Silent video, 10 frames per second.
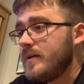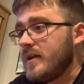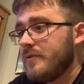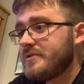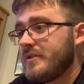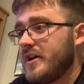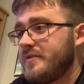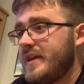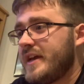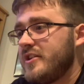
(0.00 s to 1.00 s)
Obviously, we got
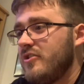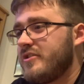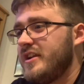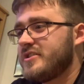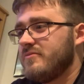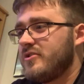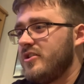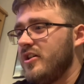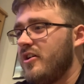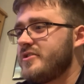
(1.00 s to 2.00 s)
Nick looking at some
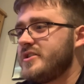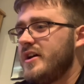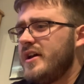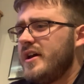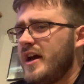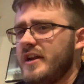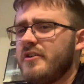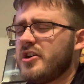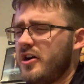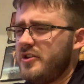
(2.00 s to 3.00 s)
clocks. And then
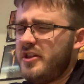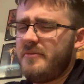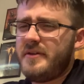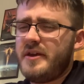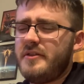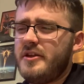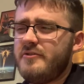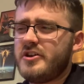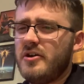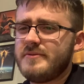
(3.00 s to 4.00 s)
we got a Nimi, a
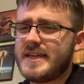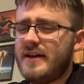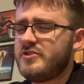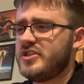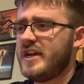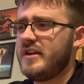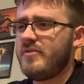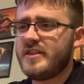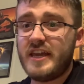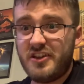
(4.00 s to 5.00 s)
Nimi comments character saying
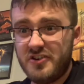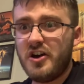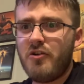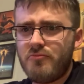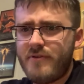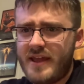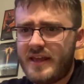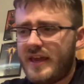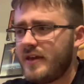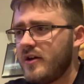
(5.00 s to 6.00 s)
about that you're not
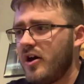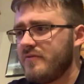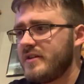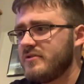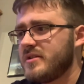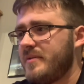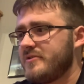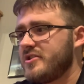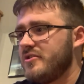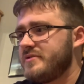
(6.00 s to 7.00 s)
ready. Obviously, what's
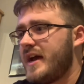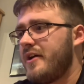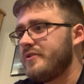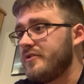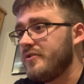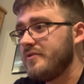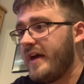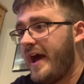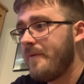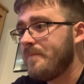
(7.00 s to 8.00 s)
about to go down and all
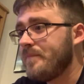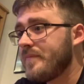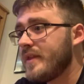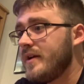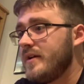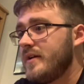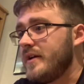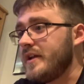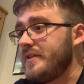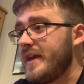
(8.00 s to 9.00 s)
that.
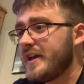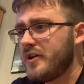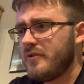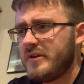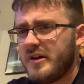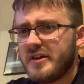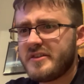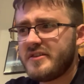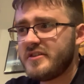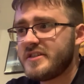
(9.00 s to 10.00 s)
And then Nick going like,
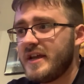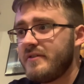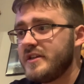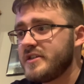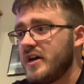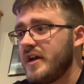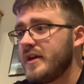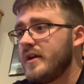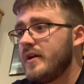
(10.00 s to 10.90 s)
staring his eye.